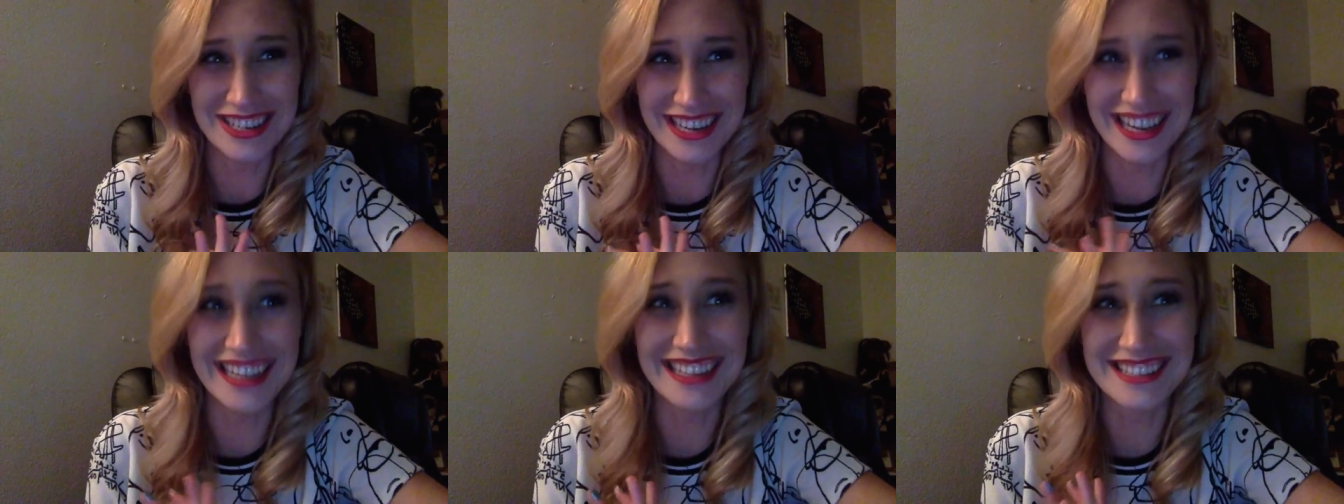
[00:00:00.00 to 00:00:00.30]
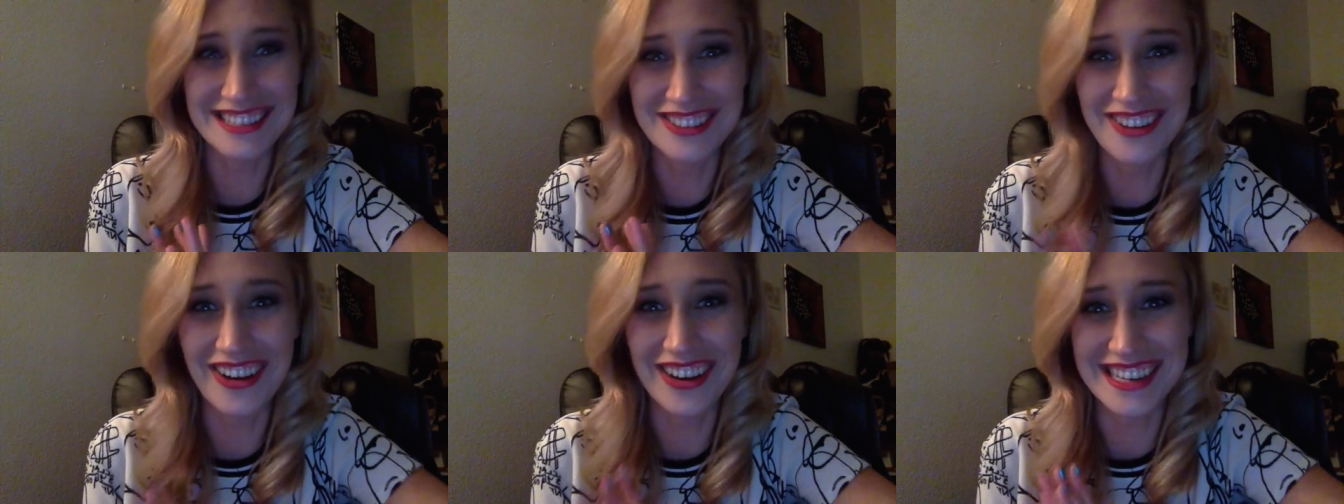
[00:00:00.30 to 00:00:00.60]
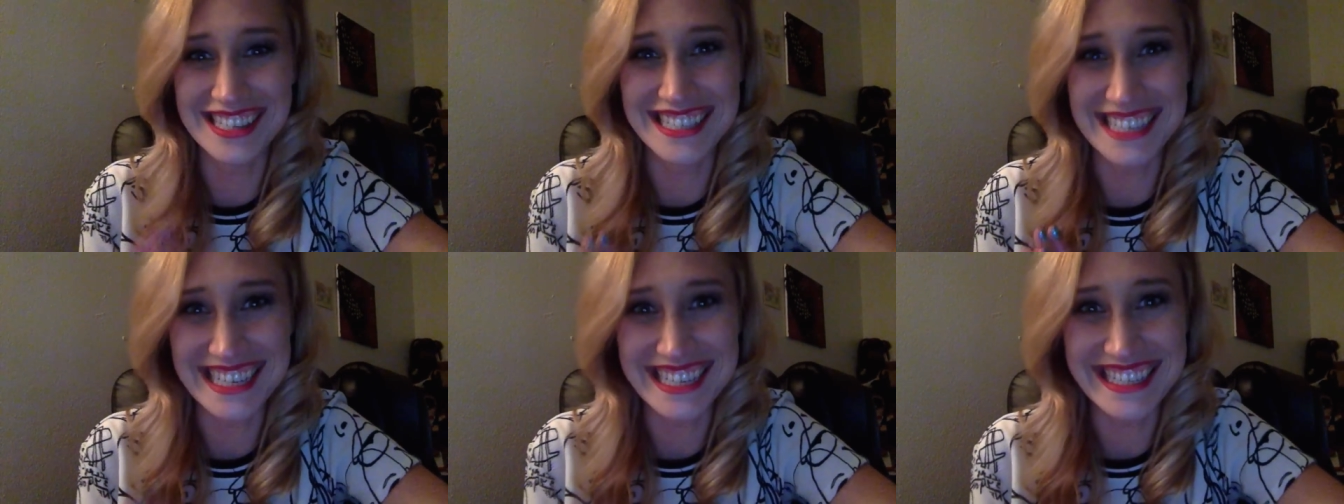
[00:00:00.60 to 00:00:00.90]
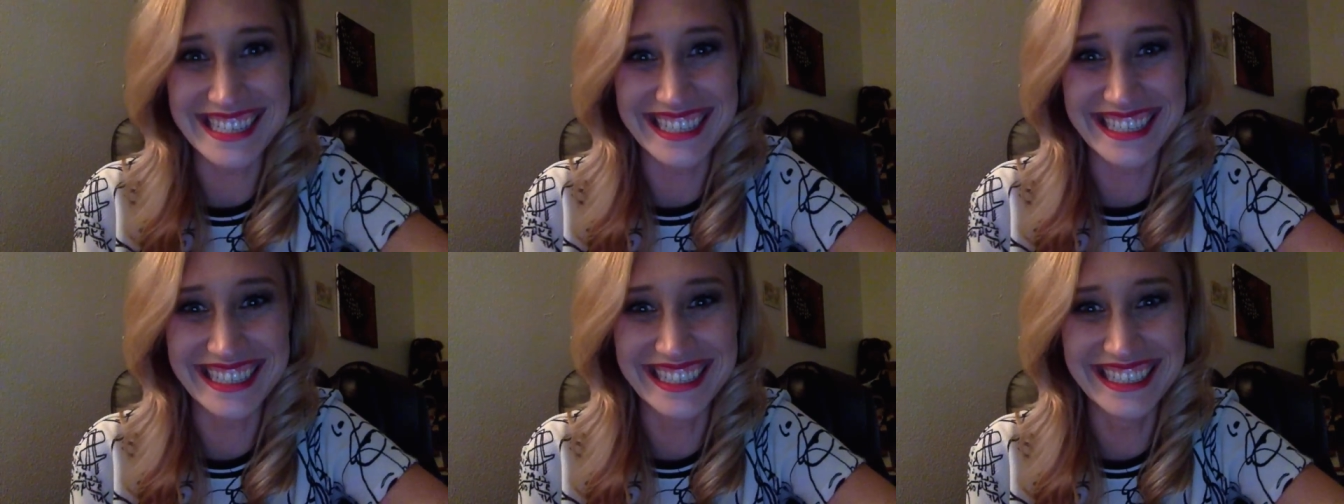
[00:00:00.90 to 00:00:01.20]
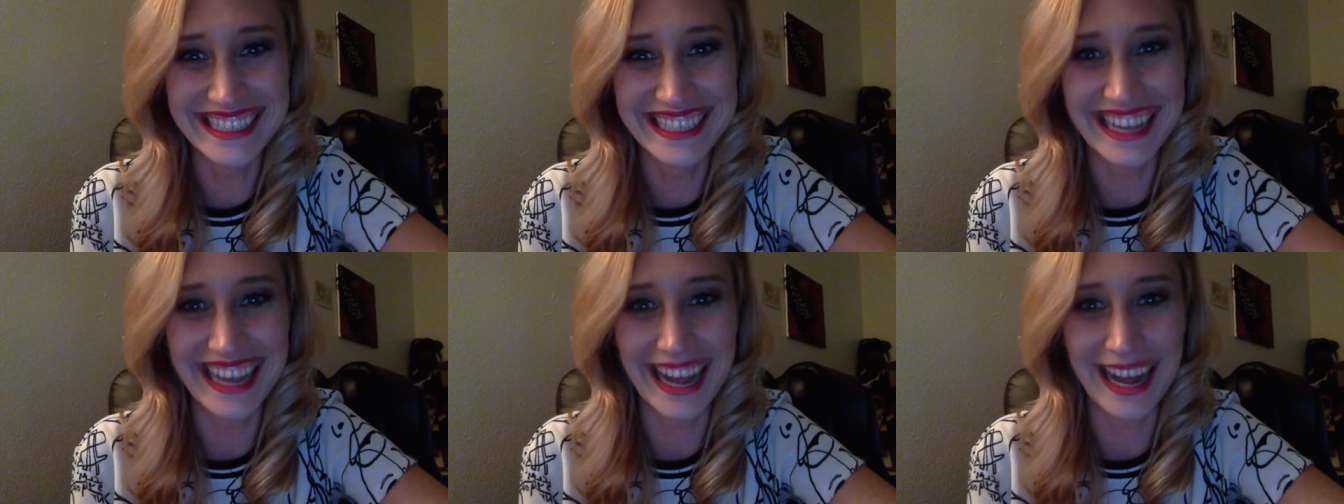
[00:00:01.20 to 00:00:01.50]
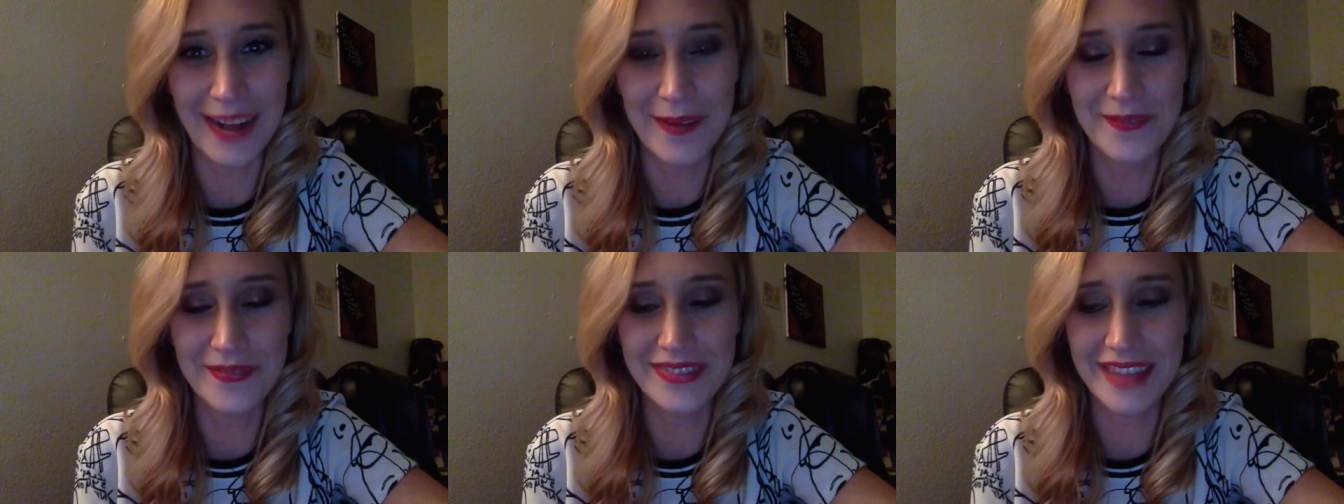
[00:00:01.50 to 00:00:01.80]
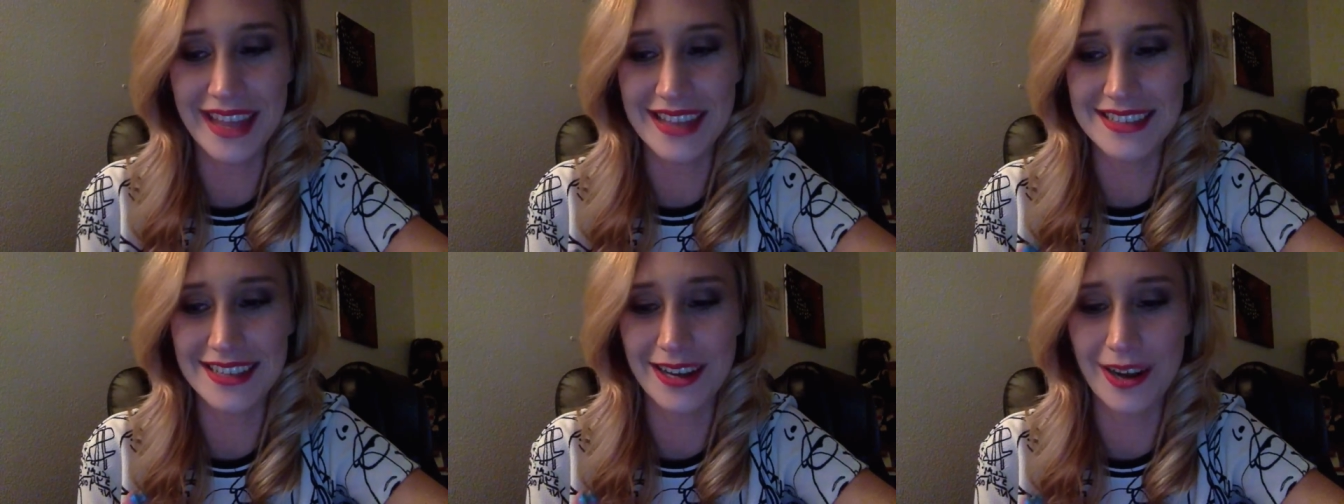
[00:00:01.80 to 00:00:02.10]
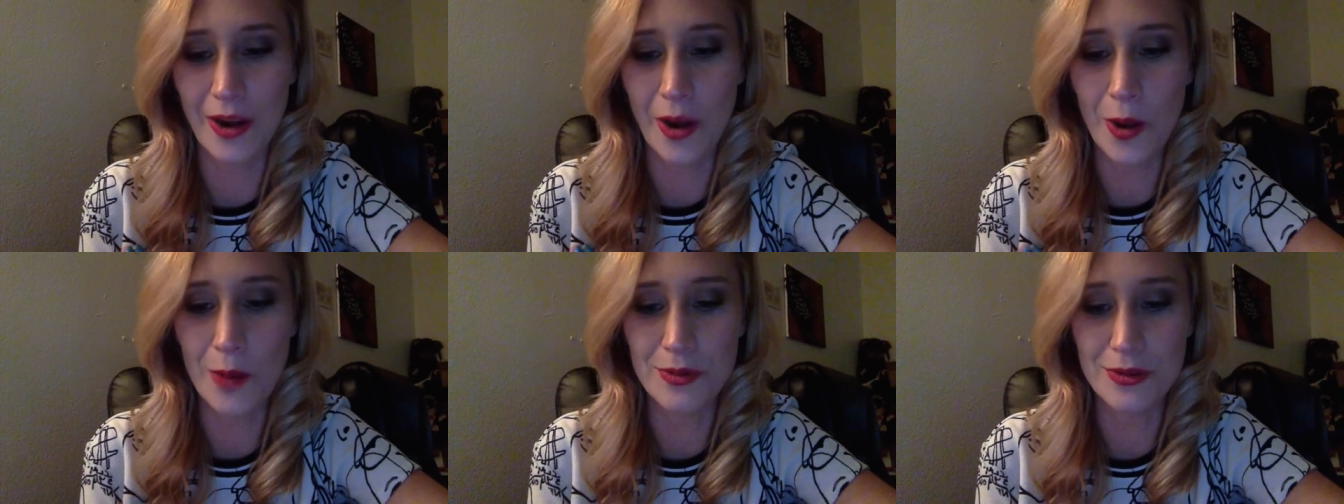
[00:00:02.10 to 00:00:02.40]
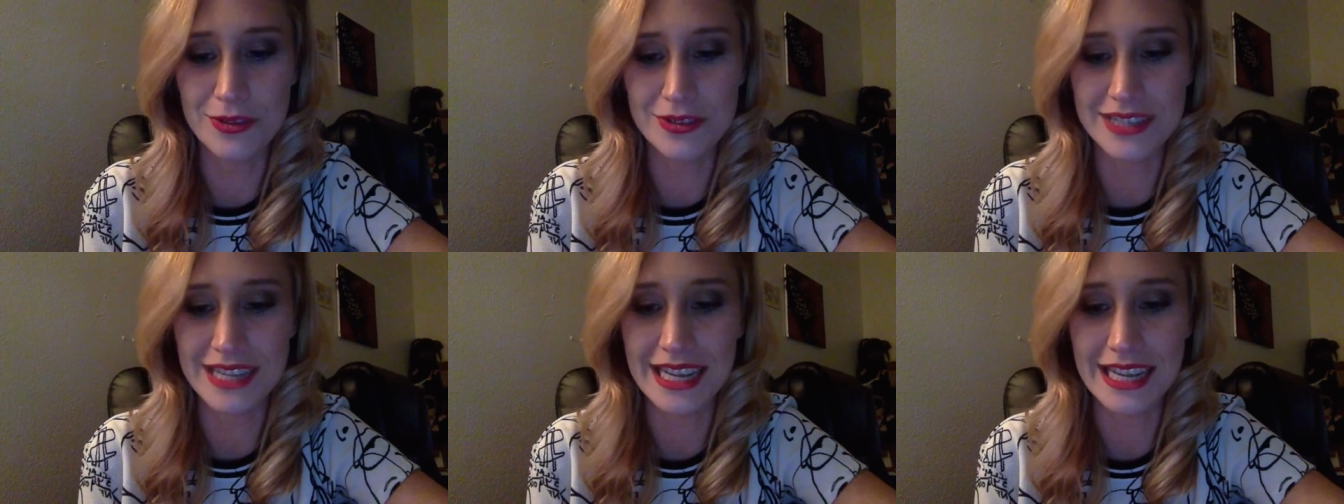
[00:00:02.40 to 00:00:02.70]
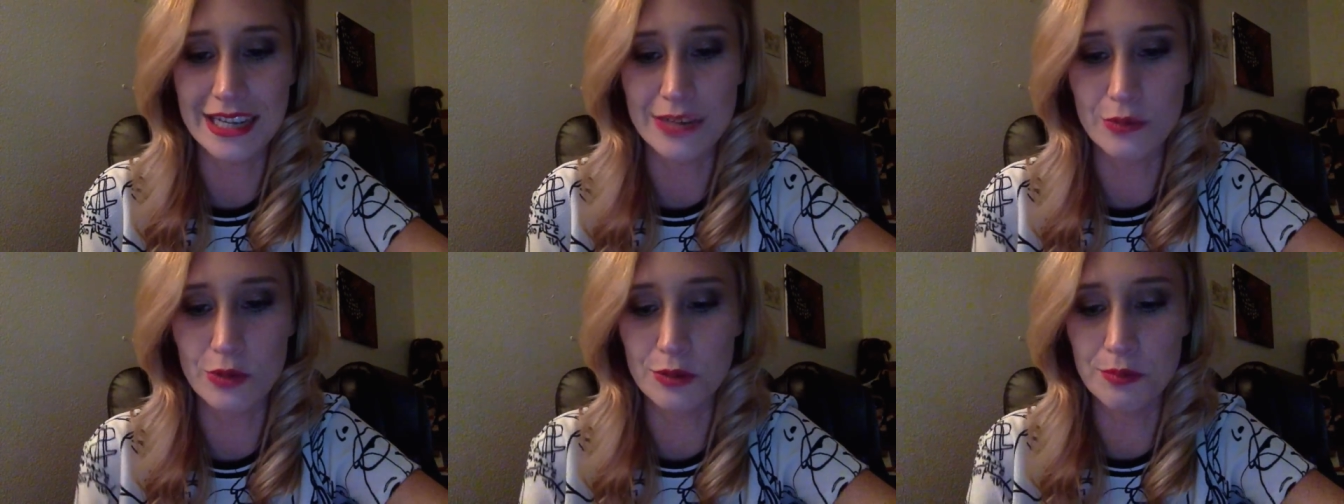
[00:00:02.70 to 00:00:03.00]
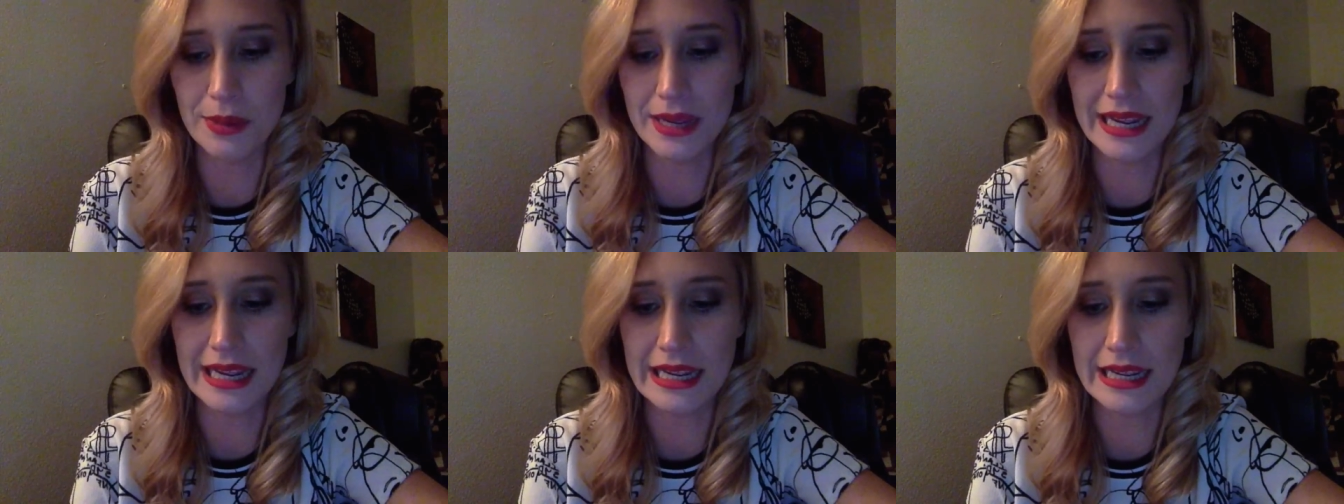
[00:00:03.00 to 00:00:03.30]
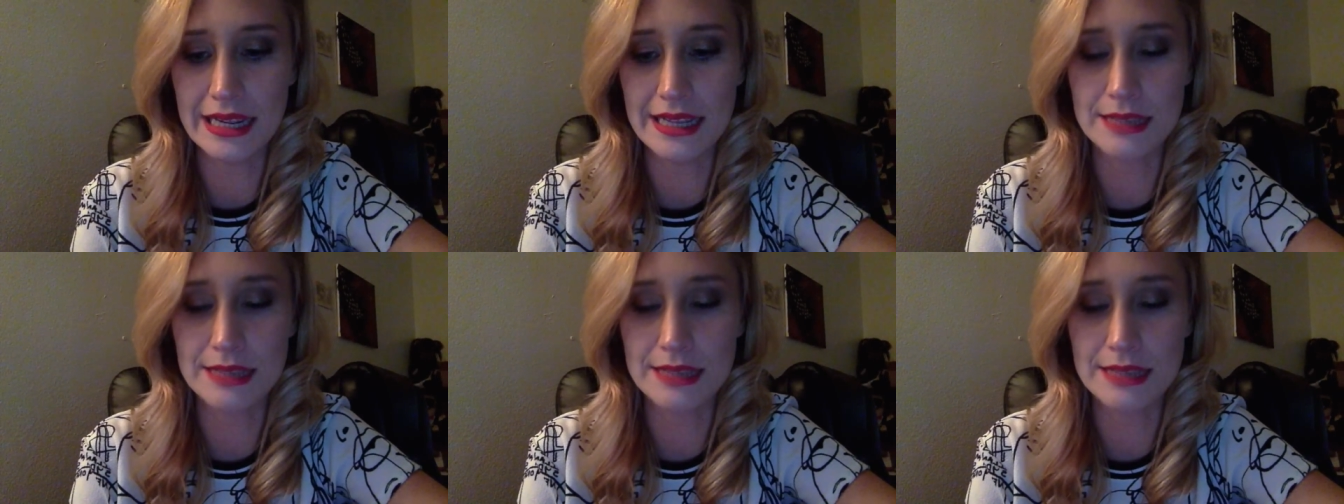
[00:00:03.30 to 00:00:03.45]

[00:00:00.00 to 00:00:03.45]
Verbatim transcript: it's not as easy um, as I hoped it, would be.